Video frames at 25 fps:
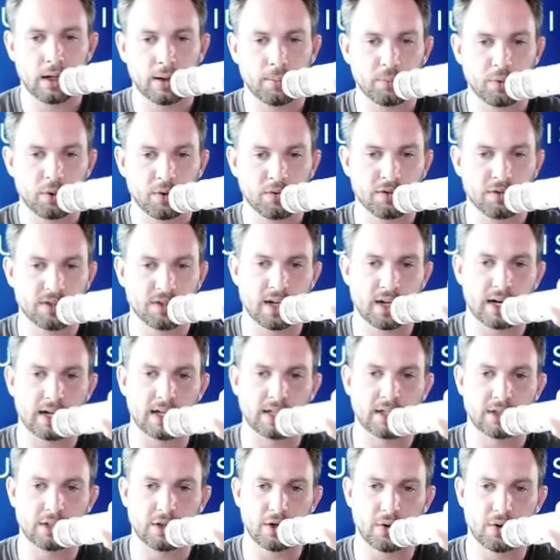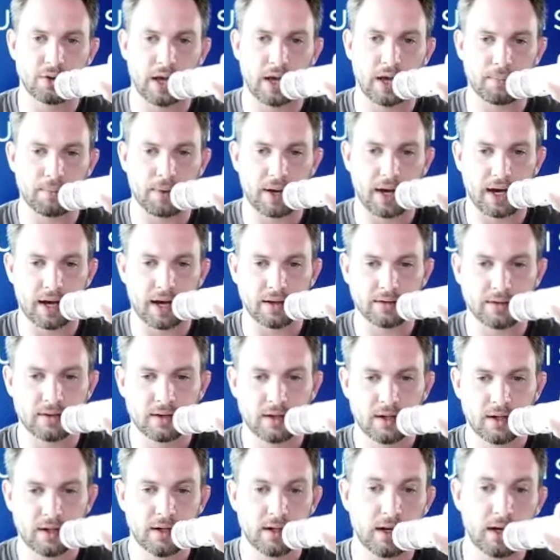you've decided to go that path.
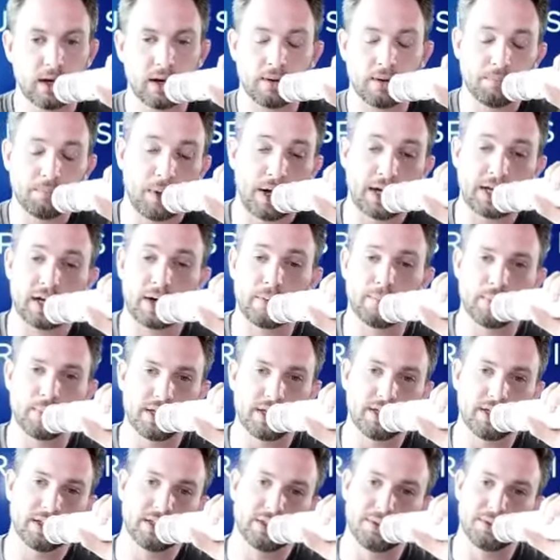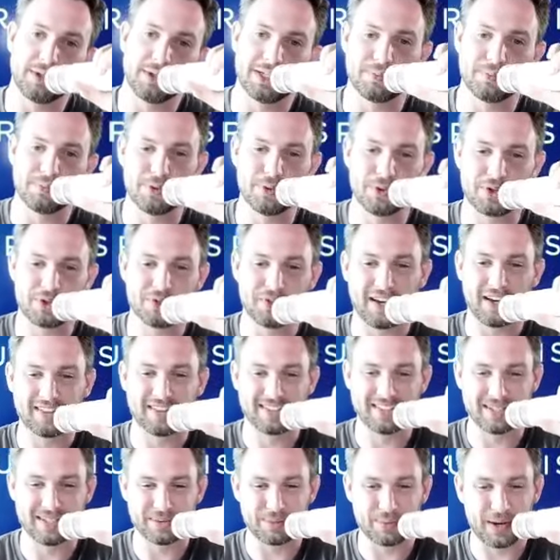My company is
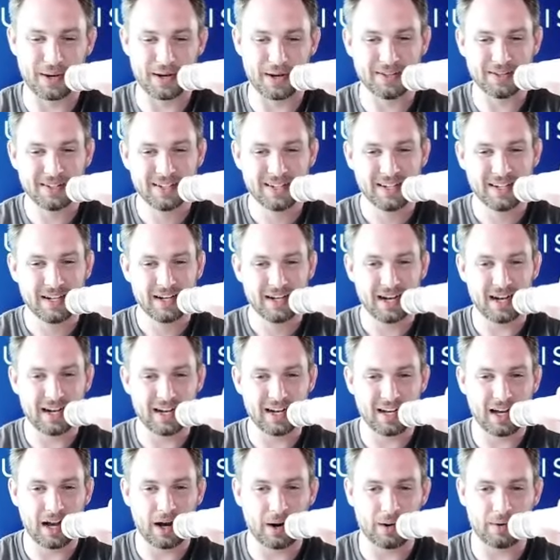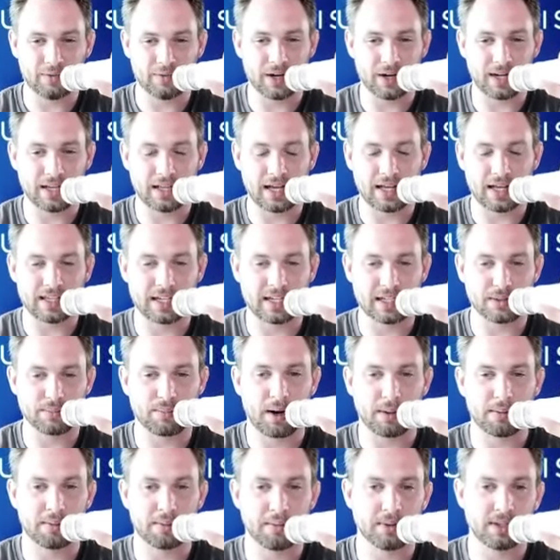bootstrapped as well. However, I think it's
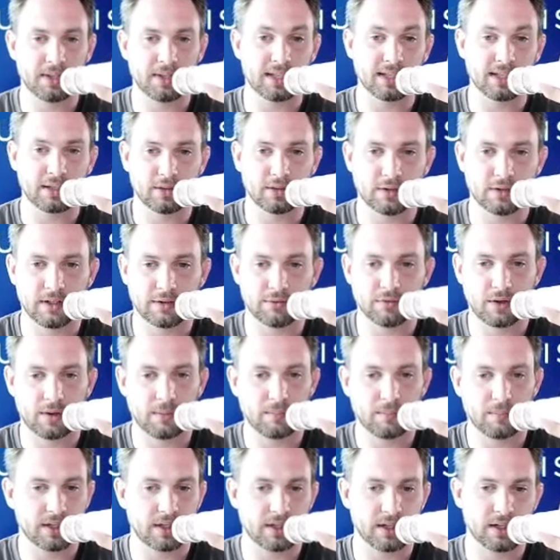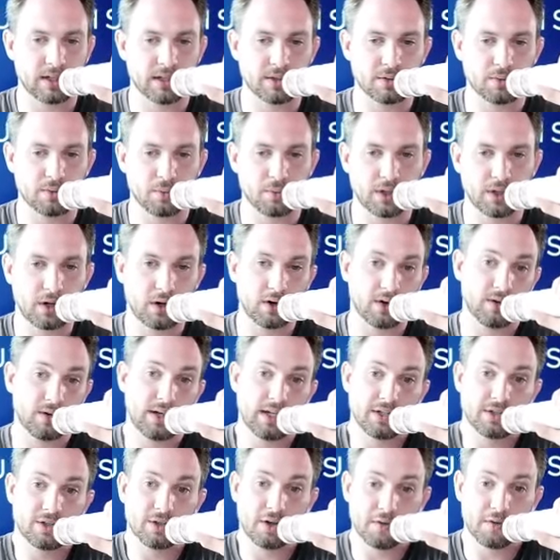probably a little different because we are
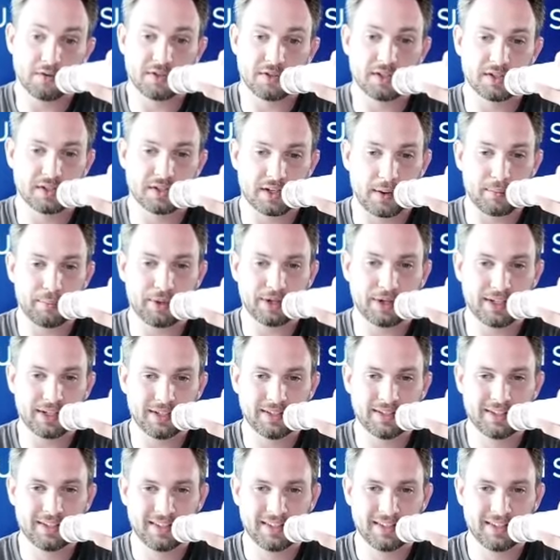a services company.